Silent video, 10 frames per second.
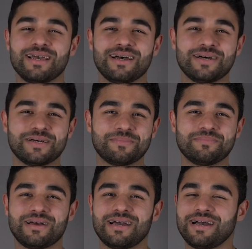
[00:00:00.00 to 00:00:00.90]

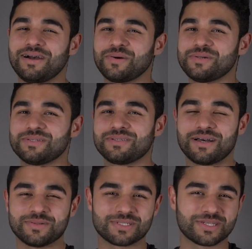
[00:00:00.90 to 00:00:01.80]

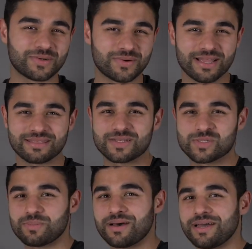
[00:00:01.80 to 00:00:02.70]
how to correct their
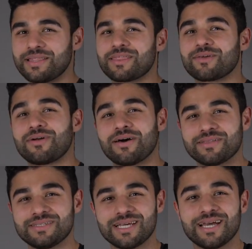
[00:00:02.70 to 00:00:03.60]
spine throughout
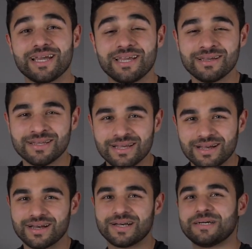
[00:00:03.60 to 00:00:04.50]
the day,
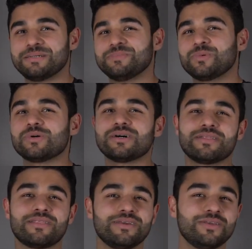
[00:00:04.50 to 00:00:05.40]
what
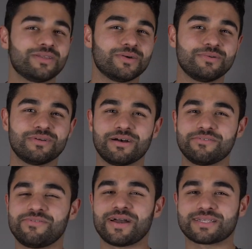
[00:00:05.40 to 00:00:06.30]
are the
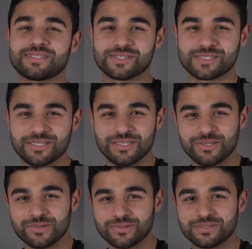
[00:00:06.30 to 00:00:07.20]
factors to
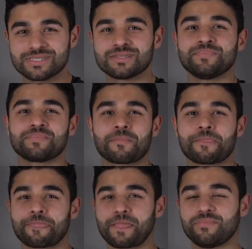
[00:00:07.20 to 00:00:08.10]
use
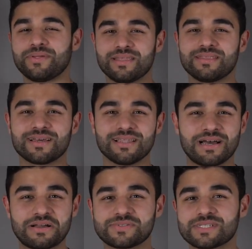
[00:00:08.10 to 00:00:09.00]
within their
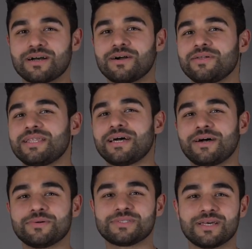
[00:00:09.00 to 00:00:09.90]
lifestyle, and
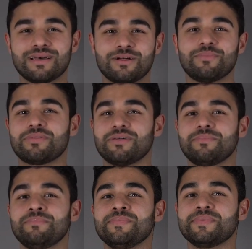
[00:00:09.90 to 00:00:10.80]
how to help
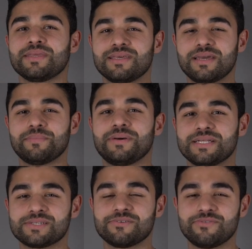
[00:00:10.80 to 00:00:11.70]
them get
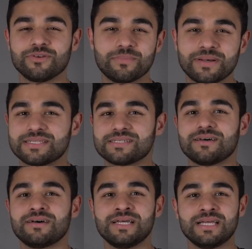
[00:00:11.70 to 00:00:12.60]
better, feel
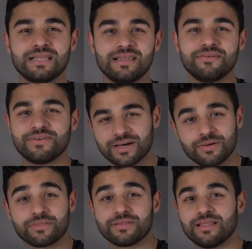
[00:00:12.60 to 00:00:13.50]
better, live a
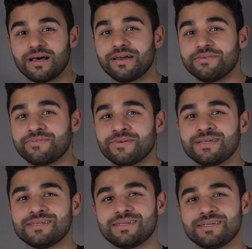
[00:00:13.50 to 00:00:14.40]
healthy life,
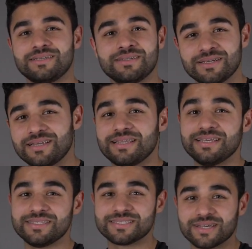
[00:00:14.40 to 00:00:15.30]
and
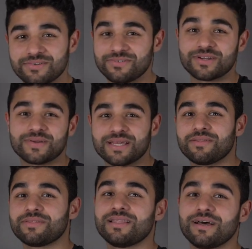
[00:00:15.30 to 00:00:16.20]
lead a very
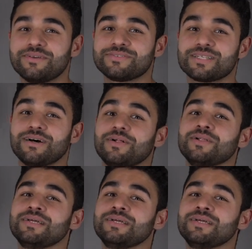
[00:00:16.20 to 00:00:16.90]
healthy lifestyle.